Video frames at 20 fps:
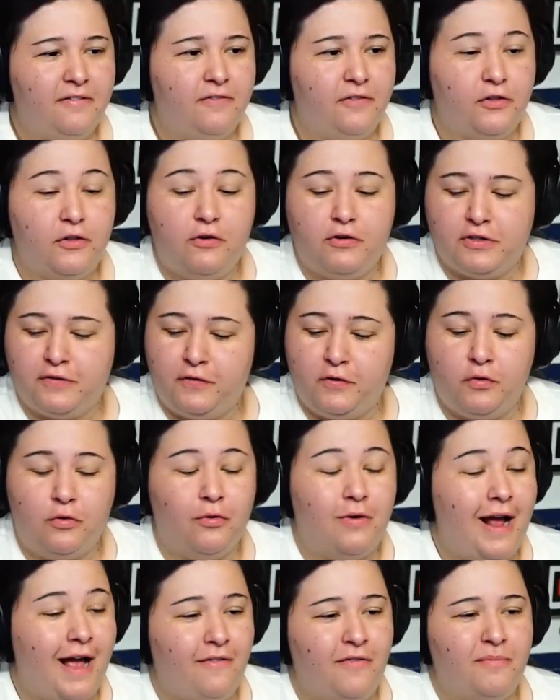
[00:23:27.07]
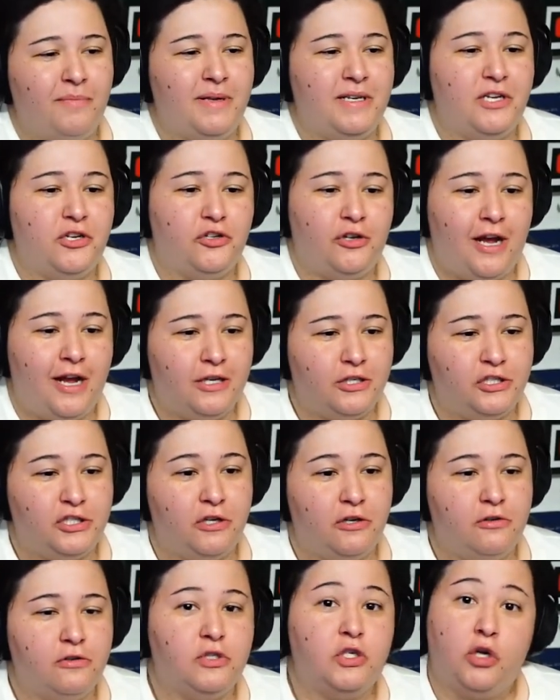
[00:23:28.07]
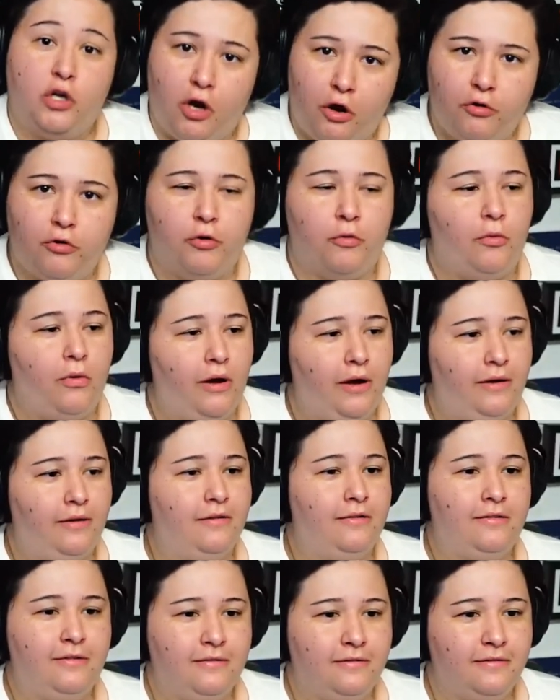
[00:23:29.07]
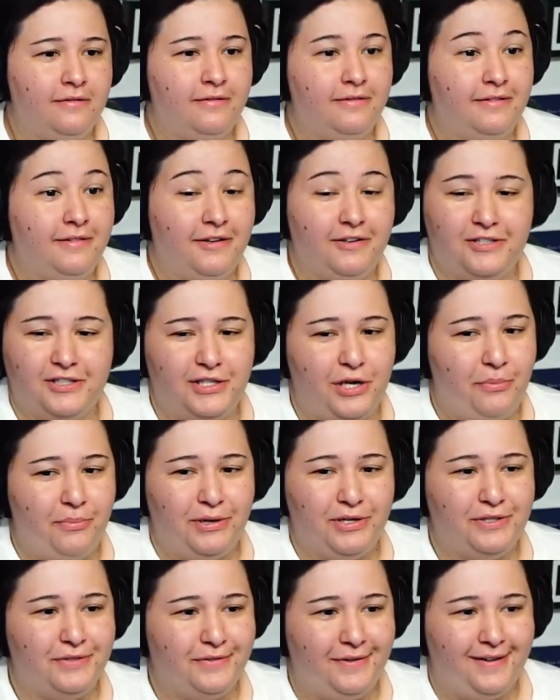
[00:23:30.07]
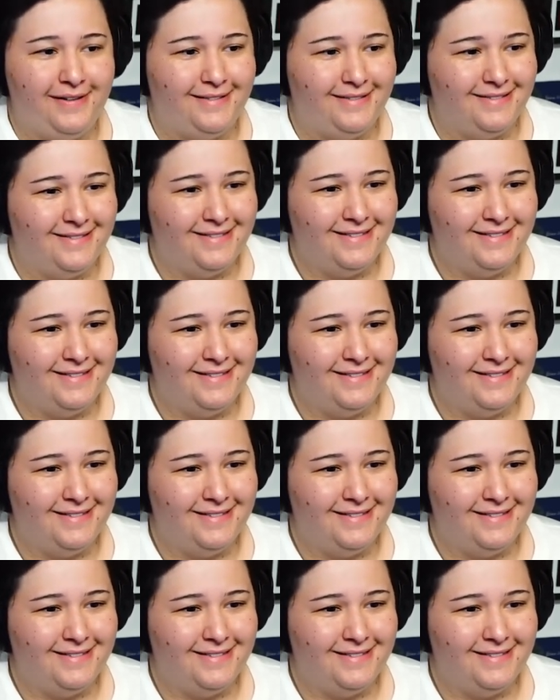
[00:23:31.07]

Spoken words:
For those of you who haven't been to drag shows, go to one. They're so much fun.